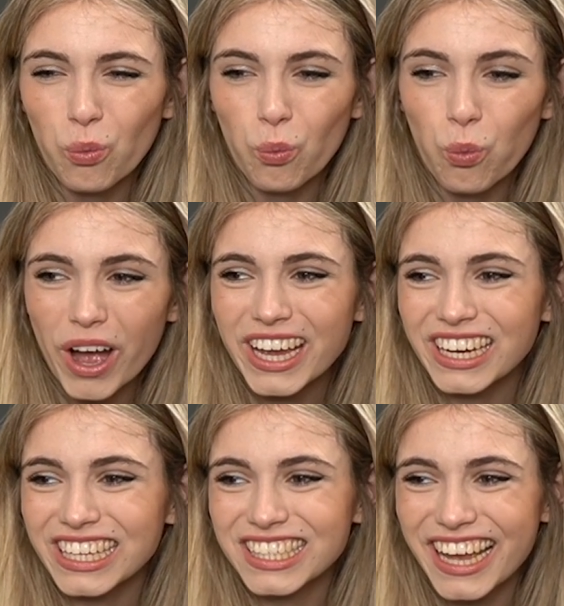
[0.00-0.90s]
white
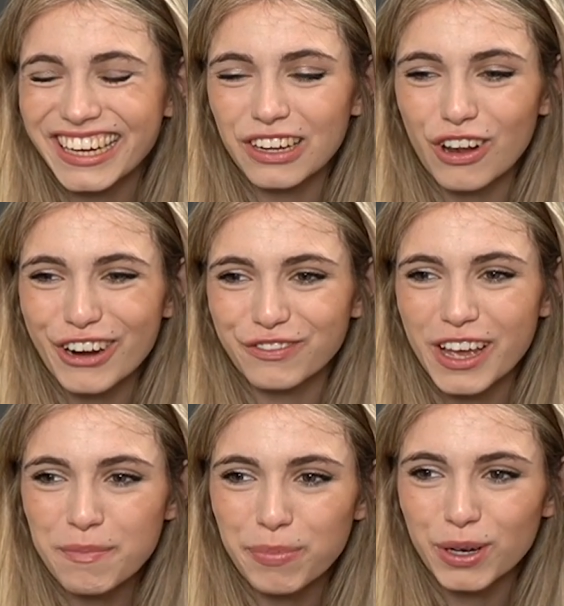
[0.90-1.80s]
is gaining a lot of
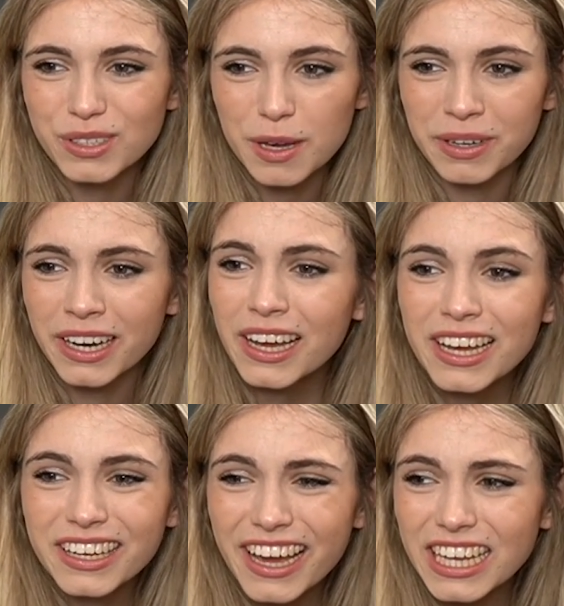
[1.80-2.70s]
tempos. I mean,
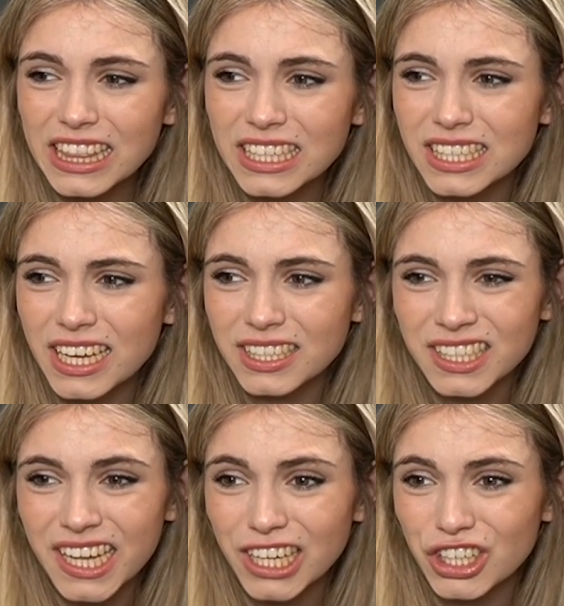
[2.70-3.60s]
knight d6
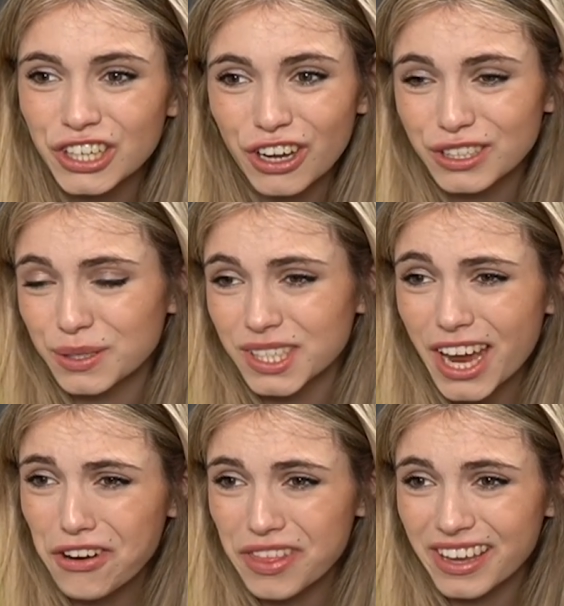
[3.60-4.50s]
is actually not so
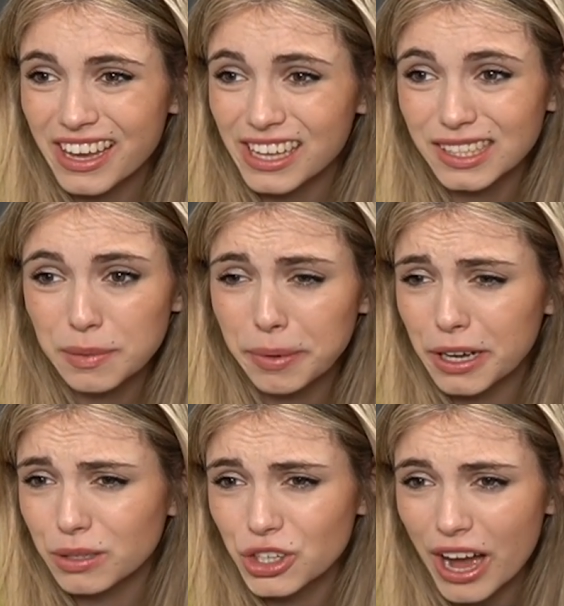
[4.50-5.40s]
scary. The king can simply
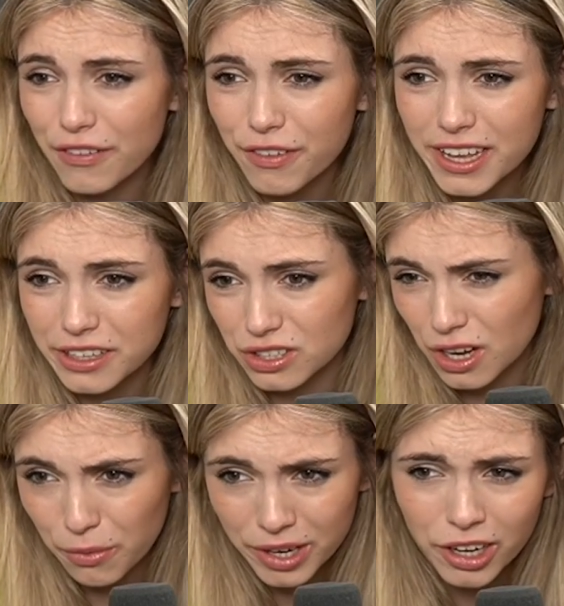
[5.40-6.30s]
go to f8. There's
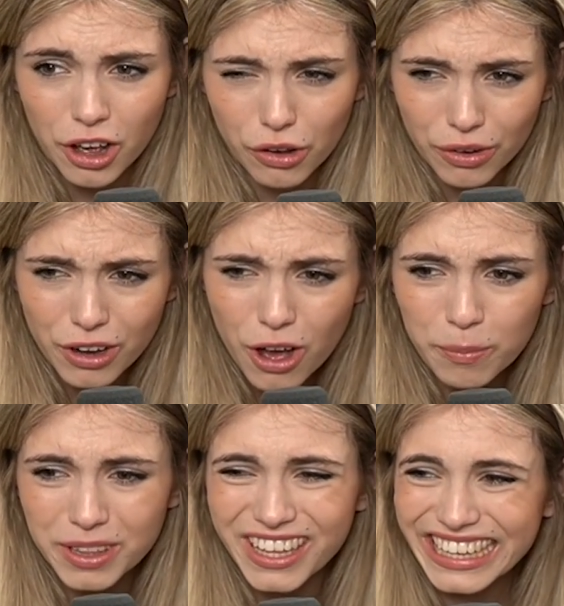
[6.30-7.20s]
not really a lot going on,
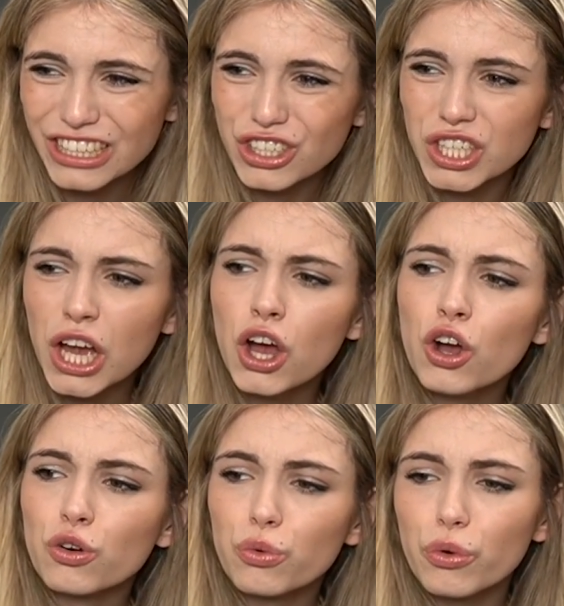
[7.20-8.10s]
but the issue is
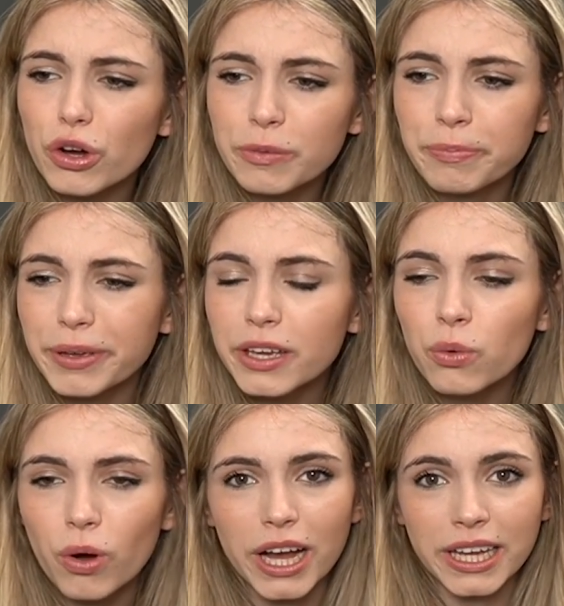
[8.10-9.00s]
rook
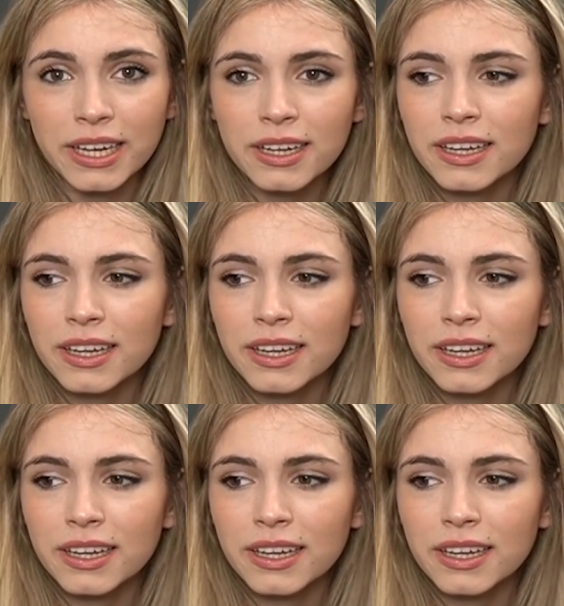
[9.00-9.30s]
b1.